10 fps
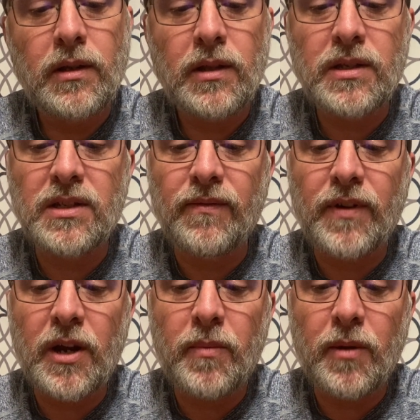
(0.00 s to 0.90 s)
This is a
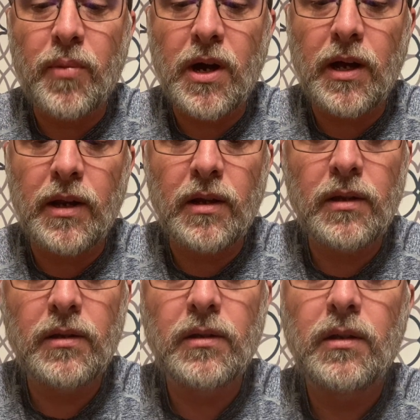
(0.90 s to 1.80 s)
very big pod.
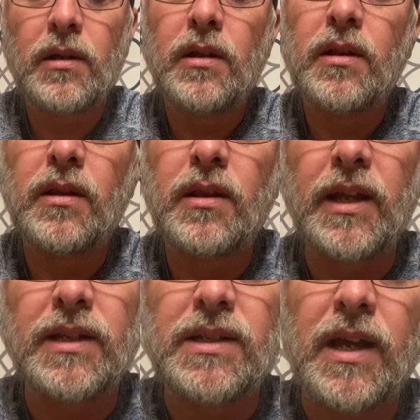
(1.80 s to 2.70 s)
The
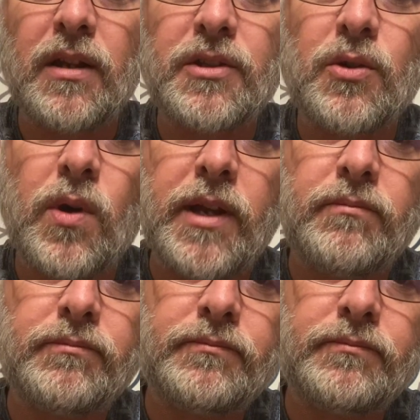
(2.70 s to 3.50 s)
inside looks great.